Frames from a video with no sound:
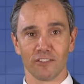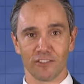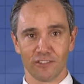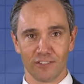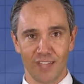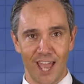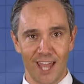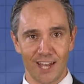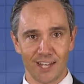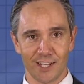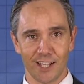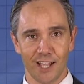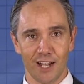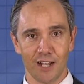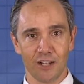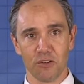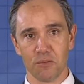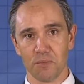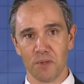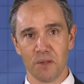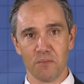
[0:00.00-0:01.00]
are starting to get a
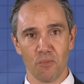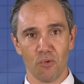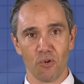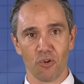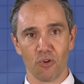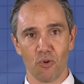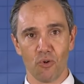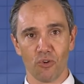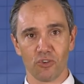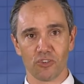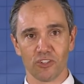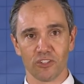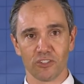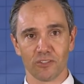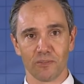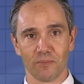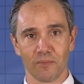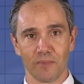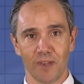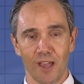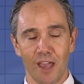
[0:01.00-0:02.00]
little bit more cautious.
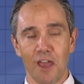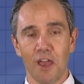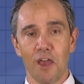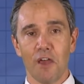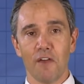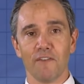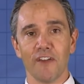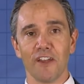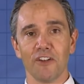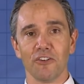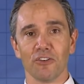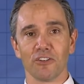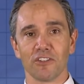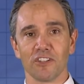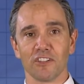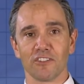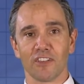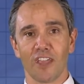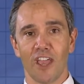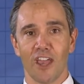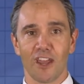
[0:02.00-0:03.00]
Vendor
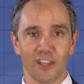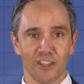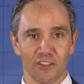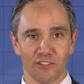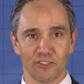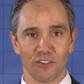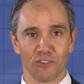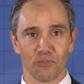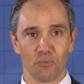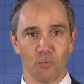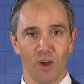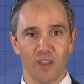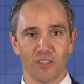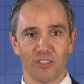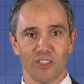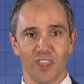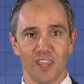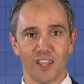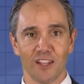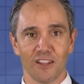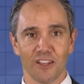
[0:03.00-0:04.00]
discounting is just one
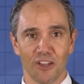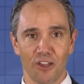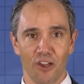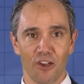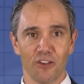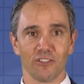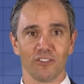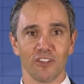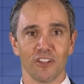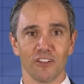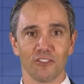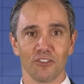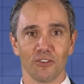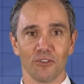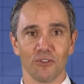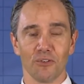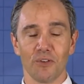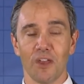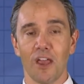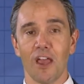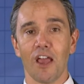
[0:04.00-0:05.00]
thing that goes
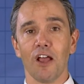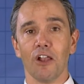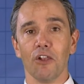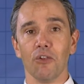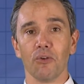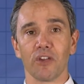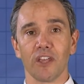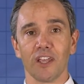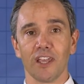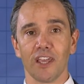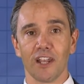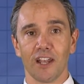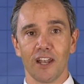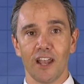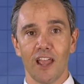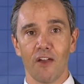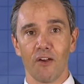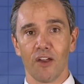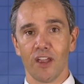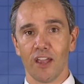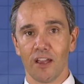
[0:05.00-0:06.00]
into looking at an
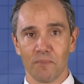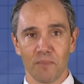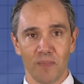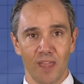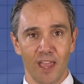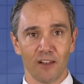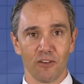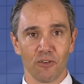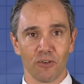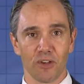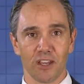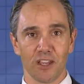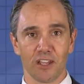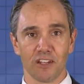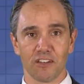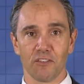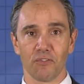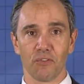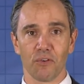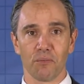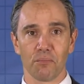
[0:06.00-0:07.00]
area and looking at
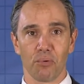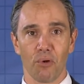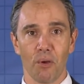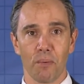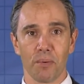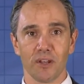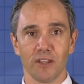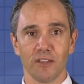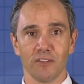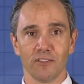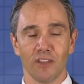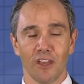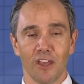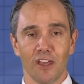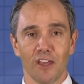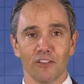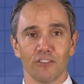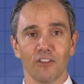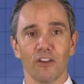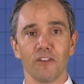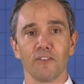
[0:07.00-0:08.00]
different properties.
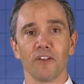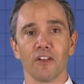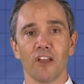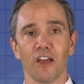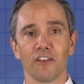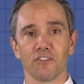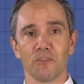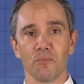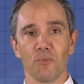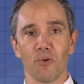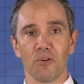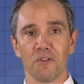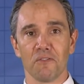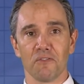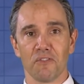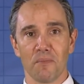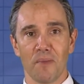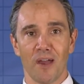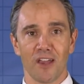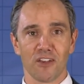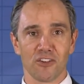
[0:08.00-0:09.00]
So if you'd like some more
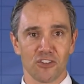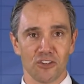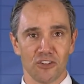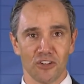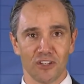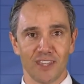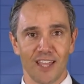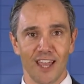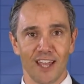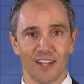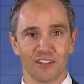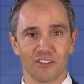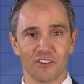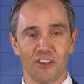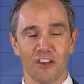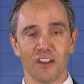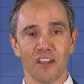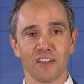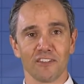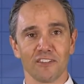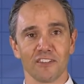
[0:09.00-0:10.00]
information on that,
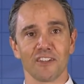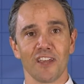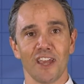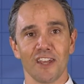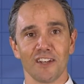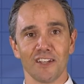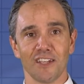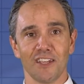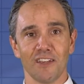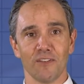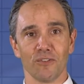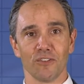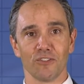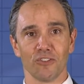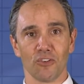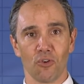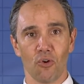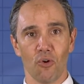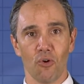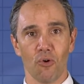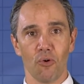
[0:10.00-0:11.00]
don't hesitate to give us a
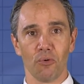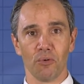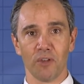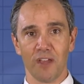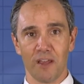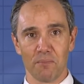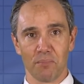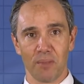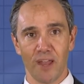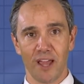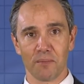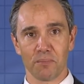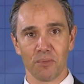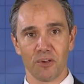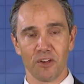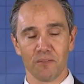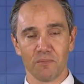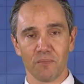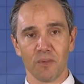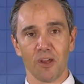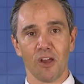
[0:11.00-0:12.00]
call at
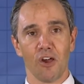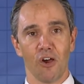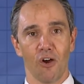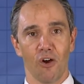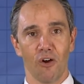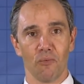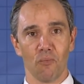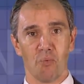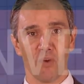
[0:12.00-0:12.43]
Blackburne on